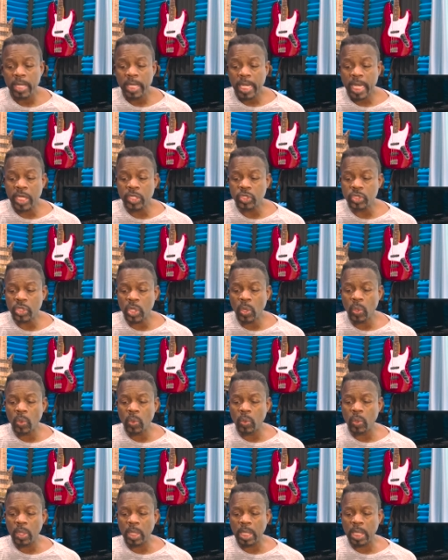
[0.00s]
And
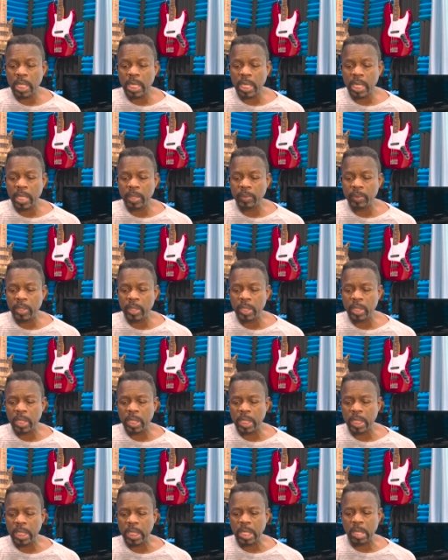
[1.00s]
so um,
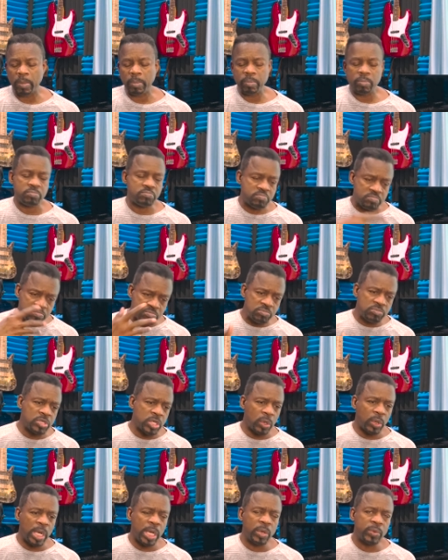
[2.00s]
you
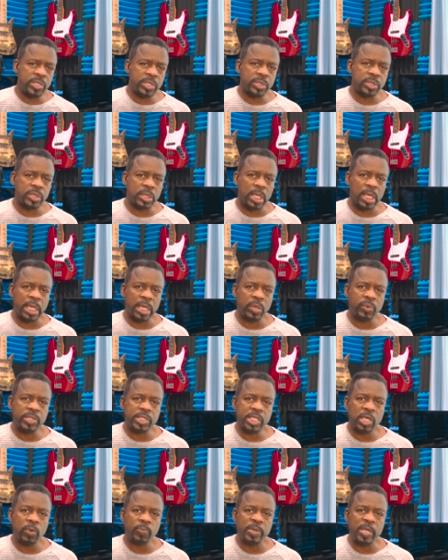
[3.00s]
know, I always, I always
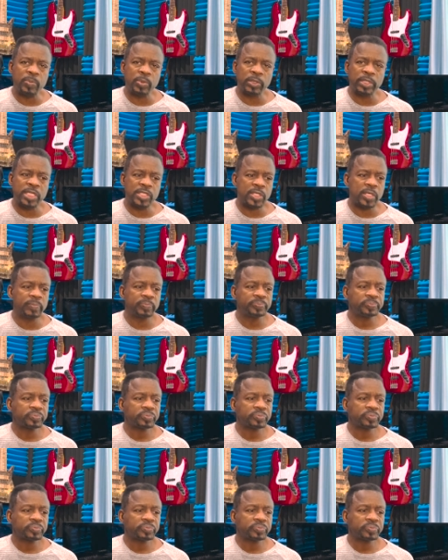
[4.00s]
tell people, listen,